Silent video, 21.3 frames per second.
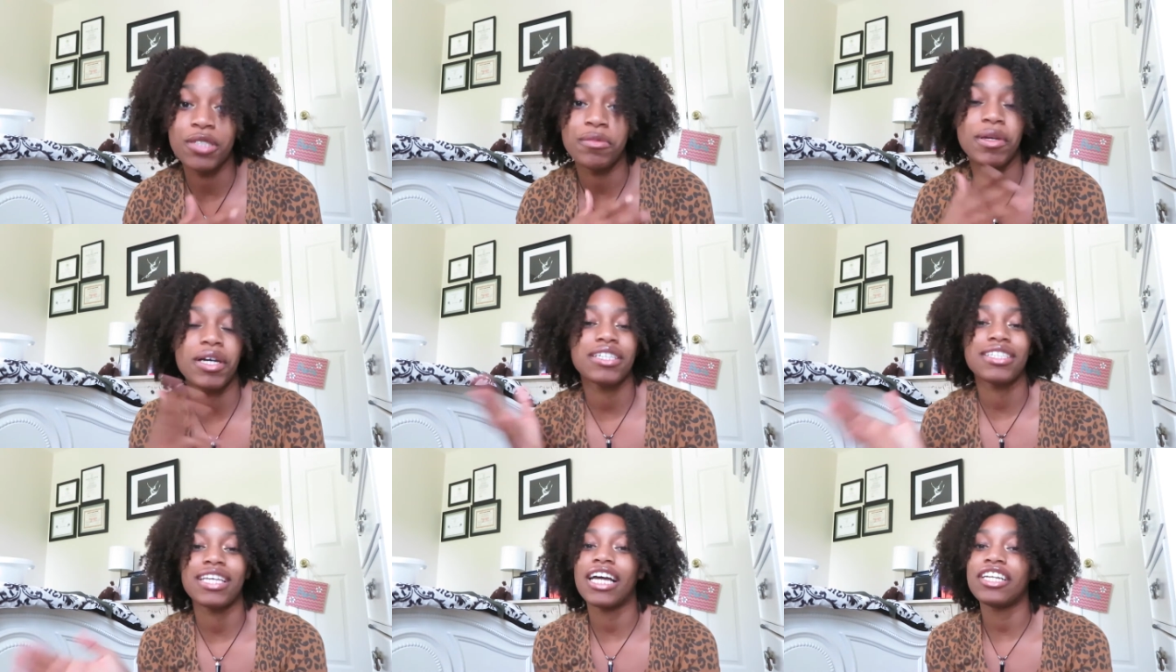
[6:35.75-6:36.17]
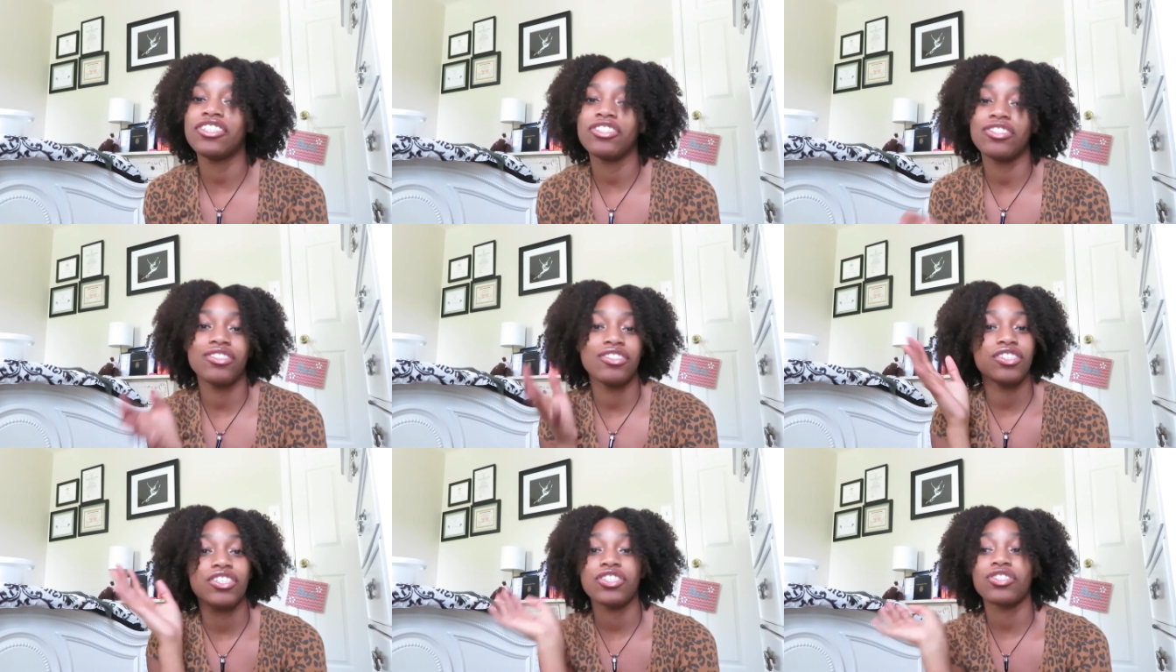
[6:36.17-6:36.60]
because edges
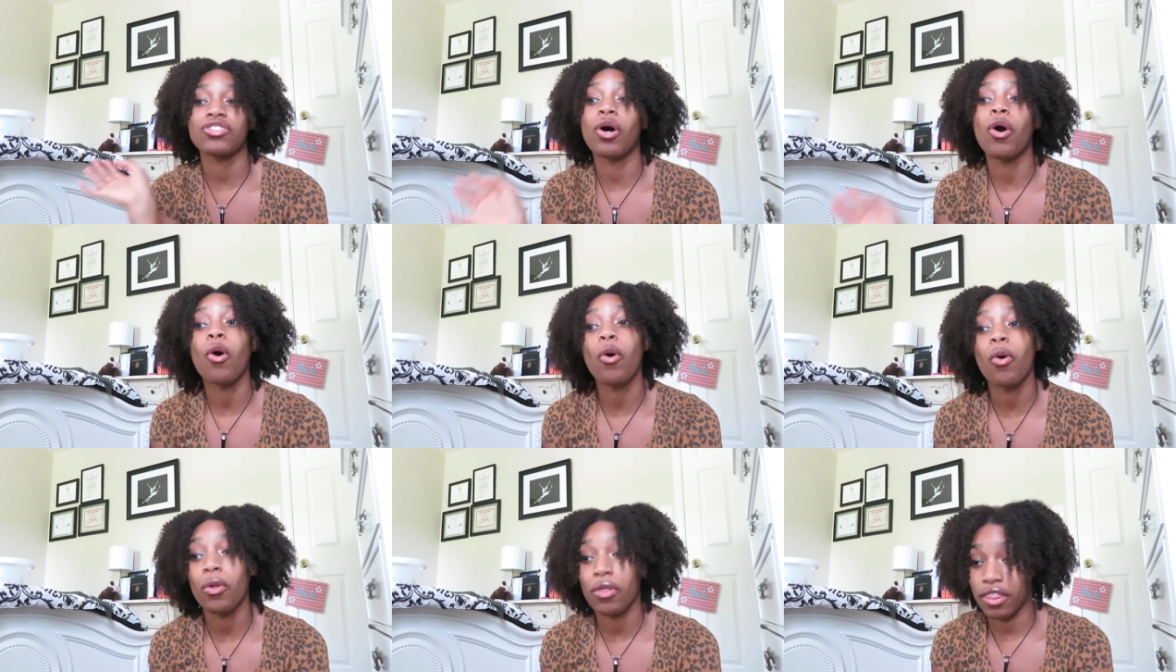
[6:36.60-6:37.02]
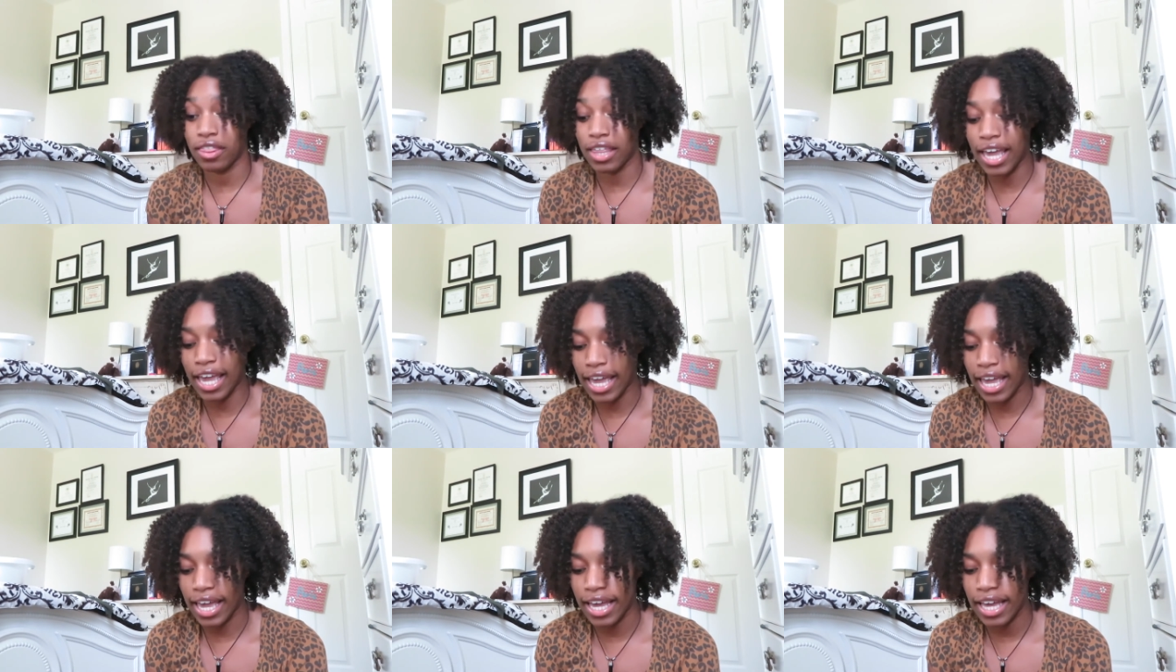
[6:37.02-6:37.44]
is just a whole
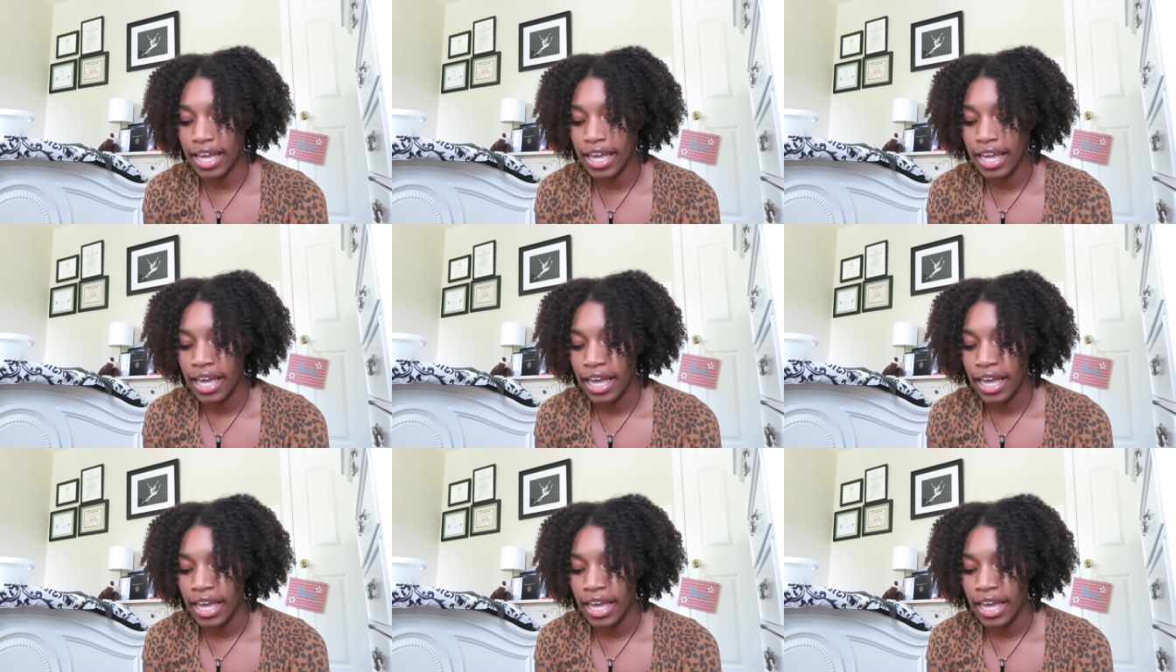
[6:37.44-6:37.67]
thing,